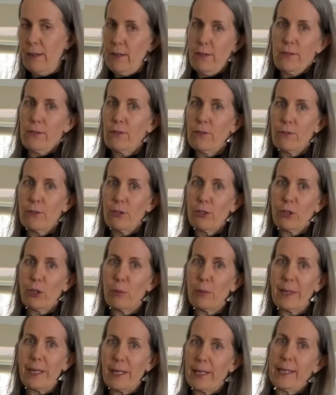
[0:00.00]
soon you could
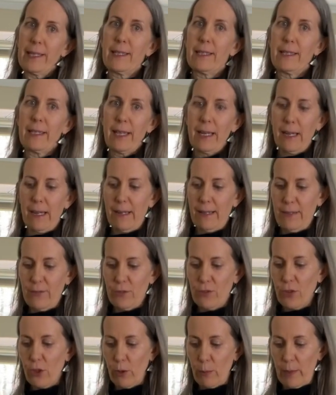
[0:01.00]
be inundated in
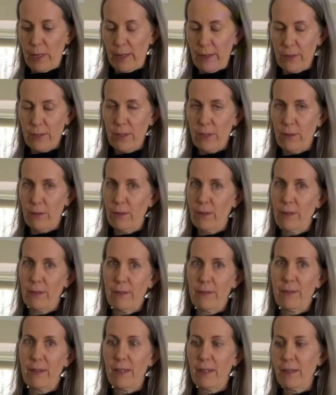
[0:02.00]
SCOBYs. So
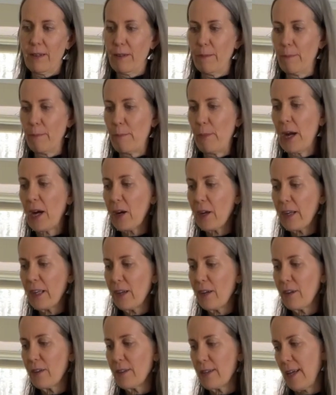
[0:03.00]
the
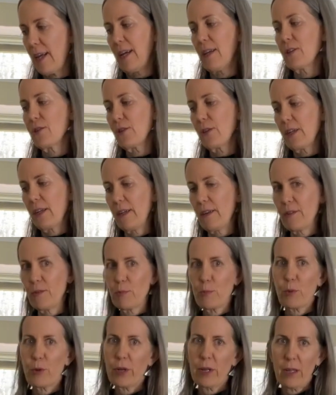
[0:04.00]
barrier to entry is
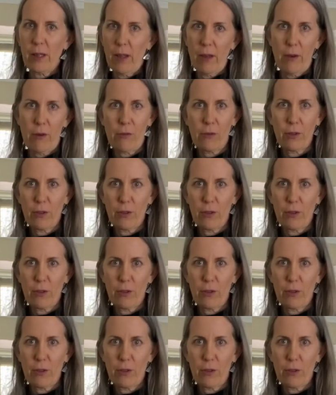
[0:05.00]
pretty low.